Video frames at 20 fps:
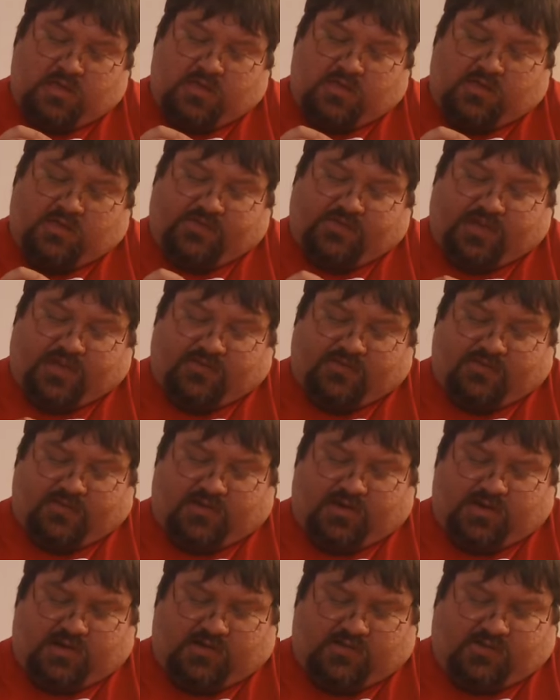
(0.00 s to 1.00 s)
Says on
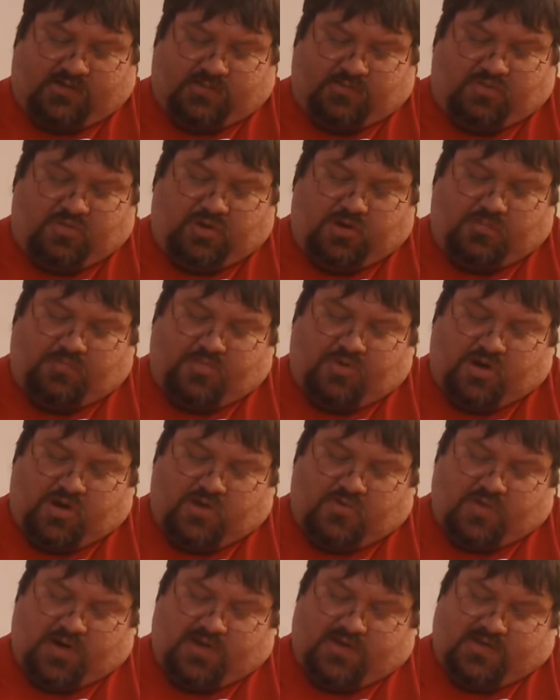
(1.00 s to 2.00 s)
here, support
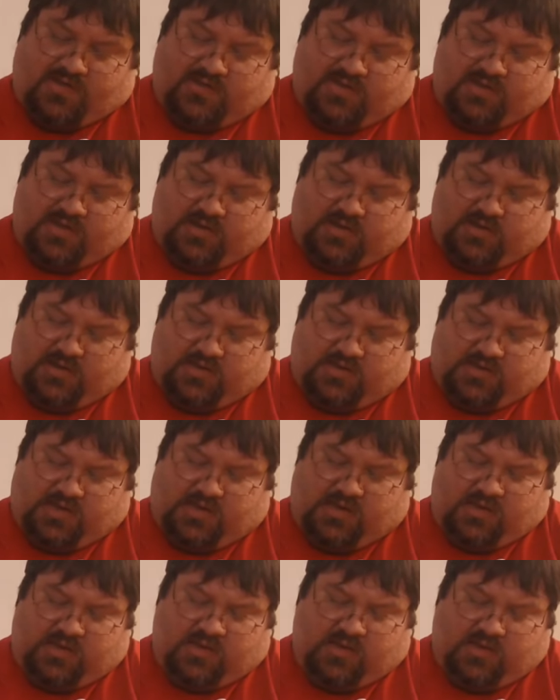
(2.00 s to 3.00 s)
pro wrestling
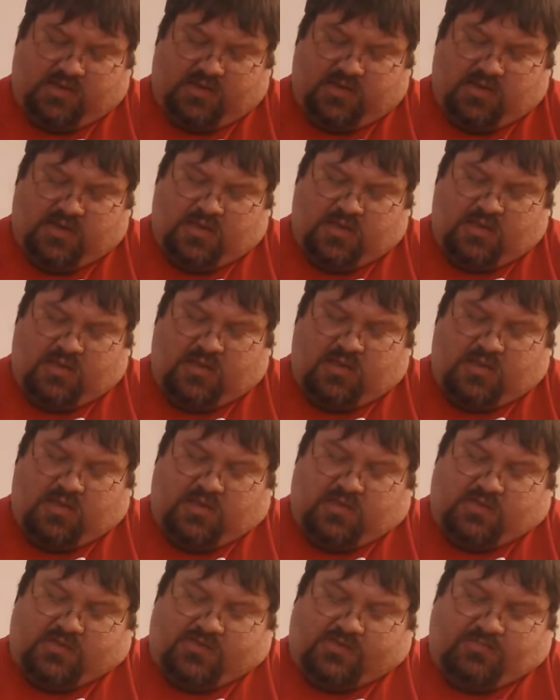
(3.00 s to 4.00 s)
tee.
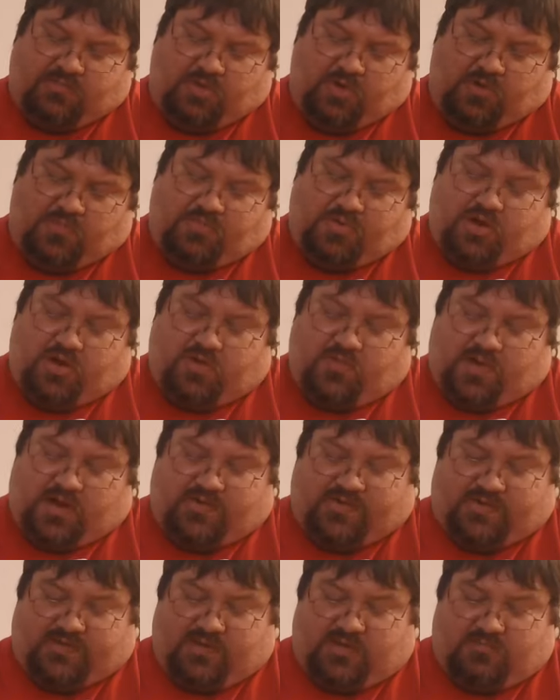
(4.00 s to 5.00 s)
Support pro
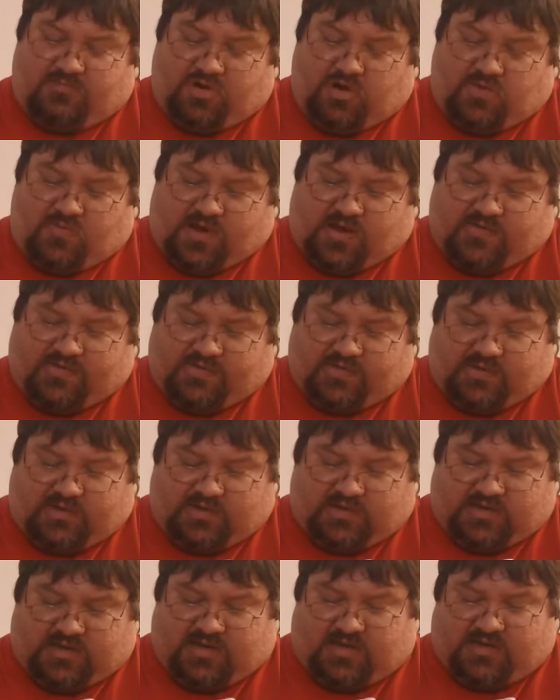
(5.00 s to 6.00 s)
wrestling,
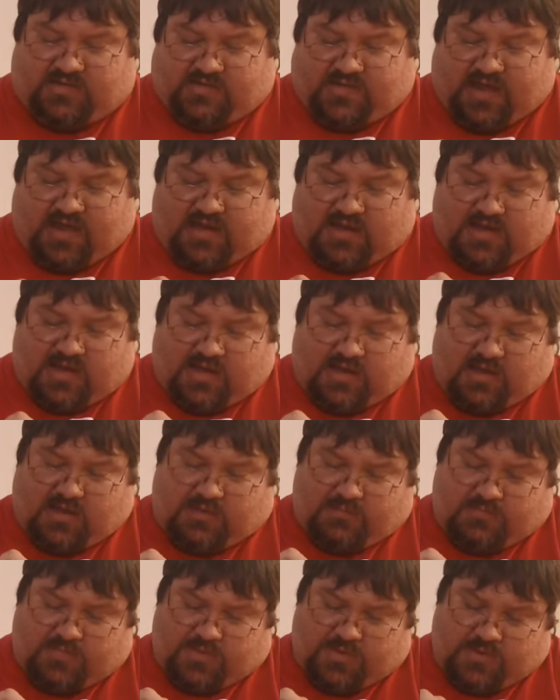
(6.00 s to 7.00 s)

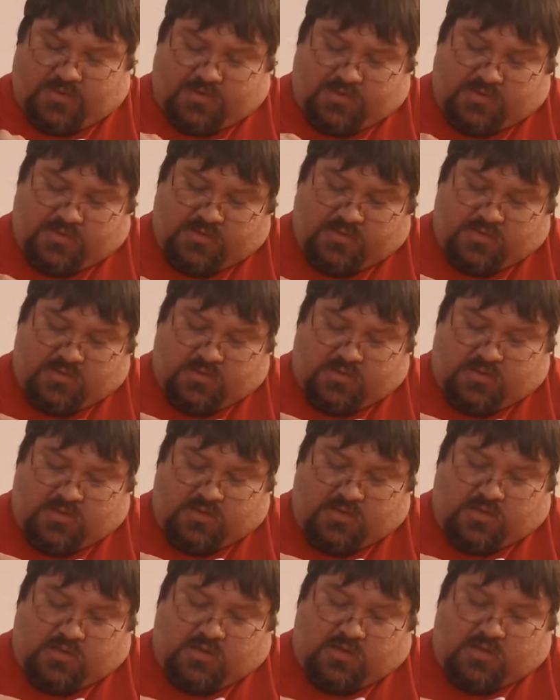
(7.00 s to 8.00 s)
prowrestlingtees.com.
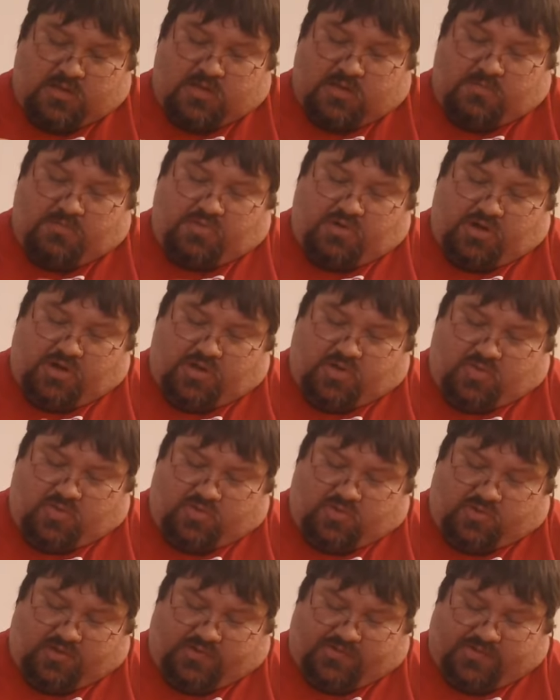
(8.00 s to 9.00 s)
Pretty cool.
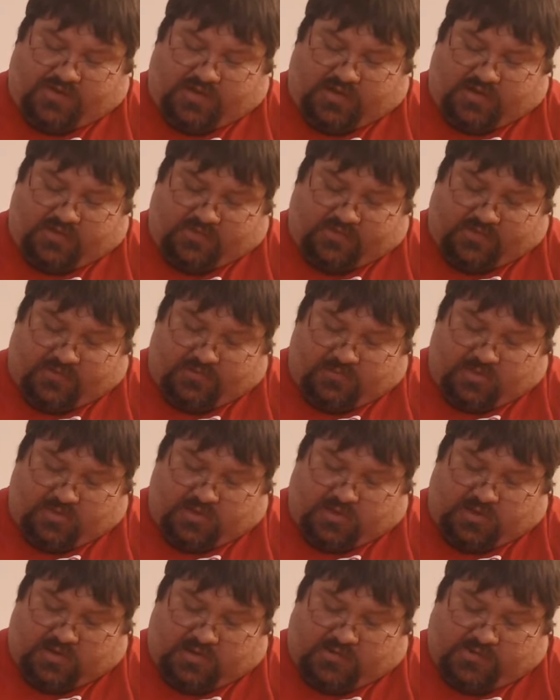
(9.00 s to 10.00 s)
Looks like there's something on
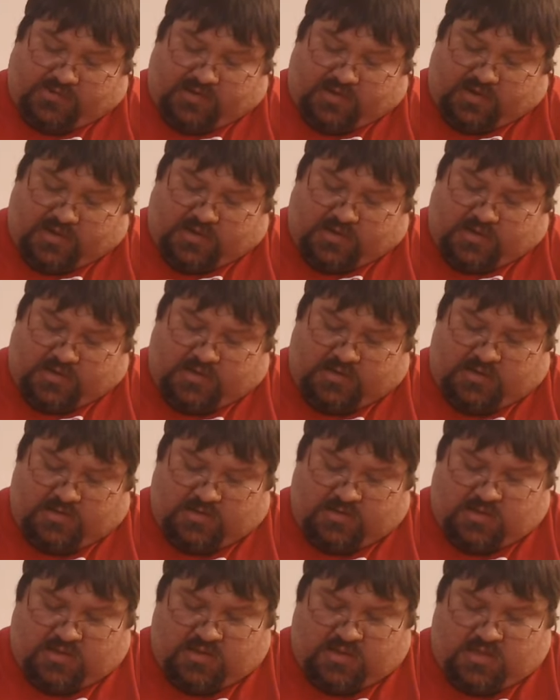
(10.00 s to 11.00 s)
the inside.
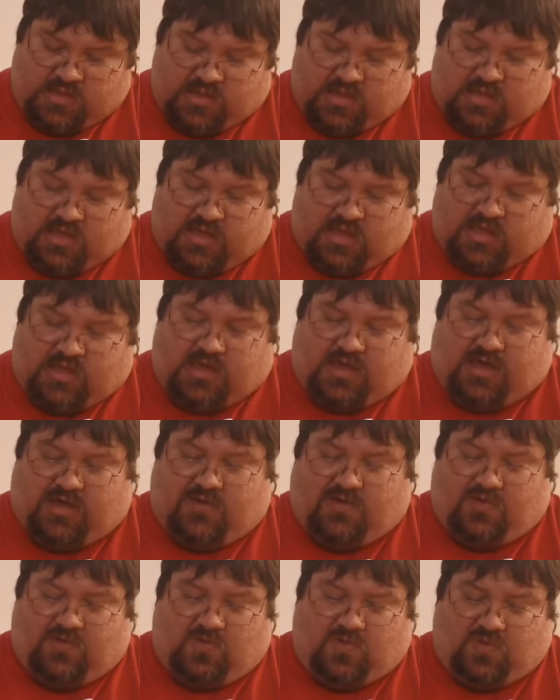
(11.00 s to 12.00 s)

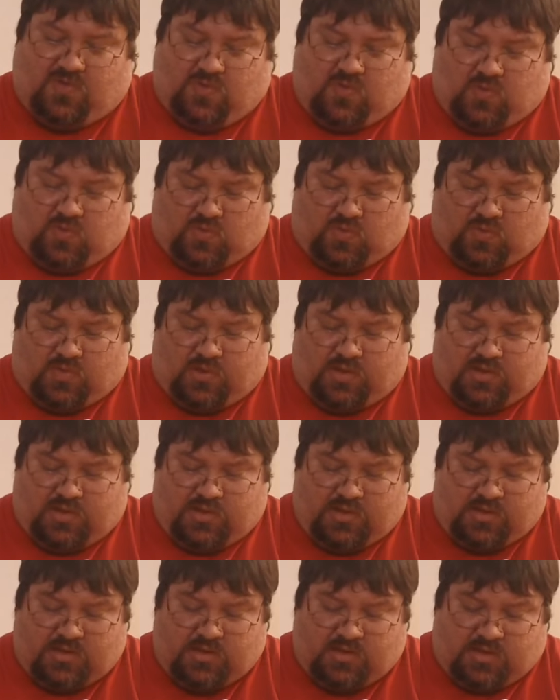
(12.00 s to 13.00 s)
How cool.
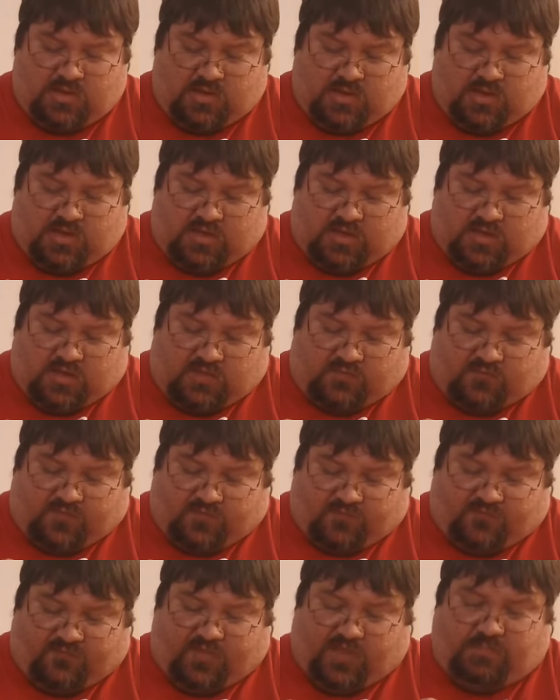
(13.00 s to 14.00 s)
If
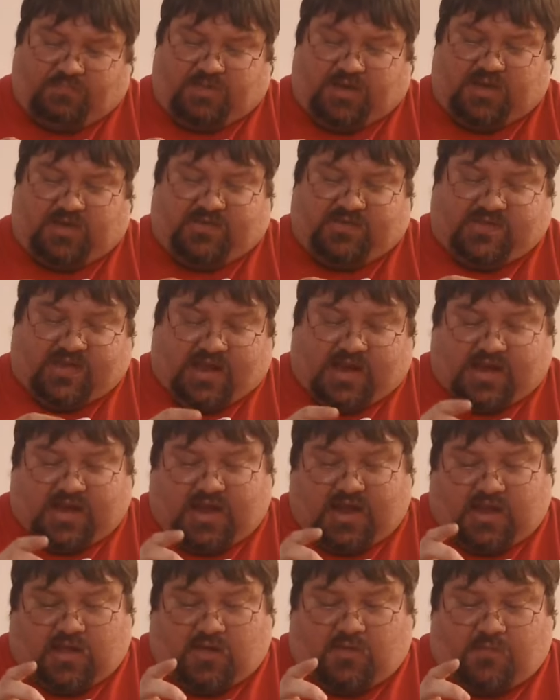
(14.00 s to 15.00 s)
you flip it inside
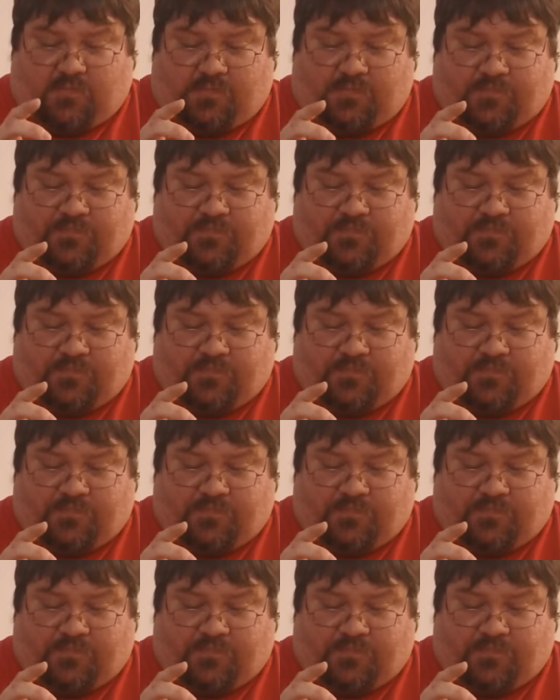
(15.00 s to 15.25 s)
out,